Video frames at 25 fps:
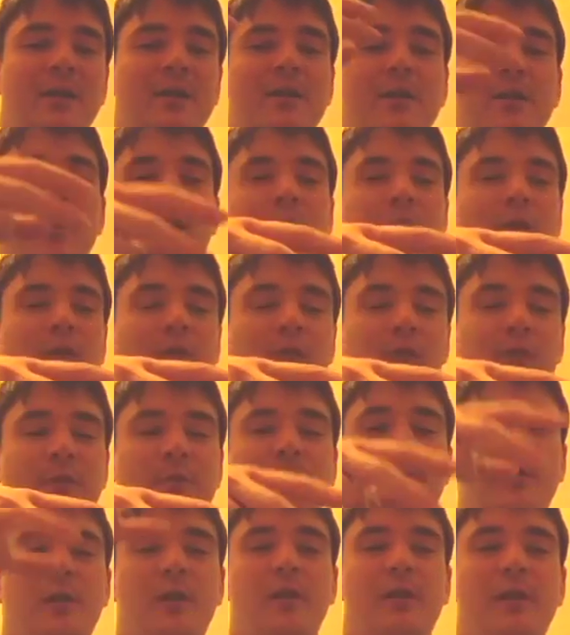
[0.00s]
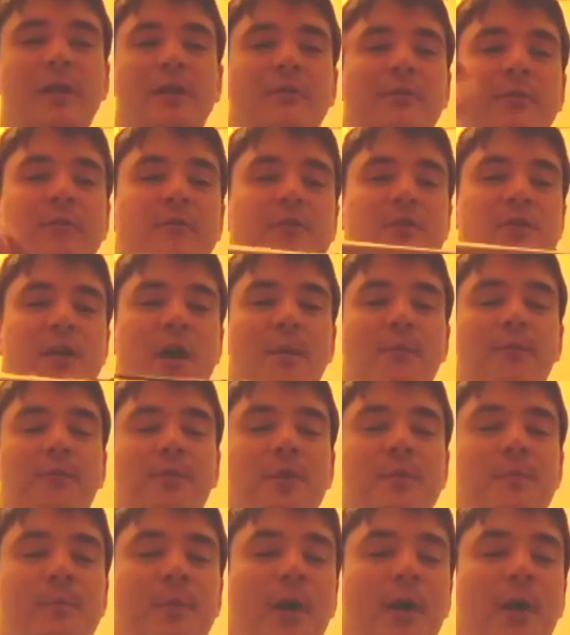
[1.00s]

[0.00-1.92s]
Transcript: and similarly from the top to the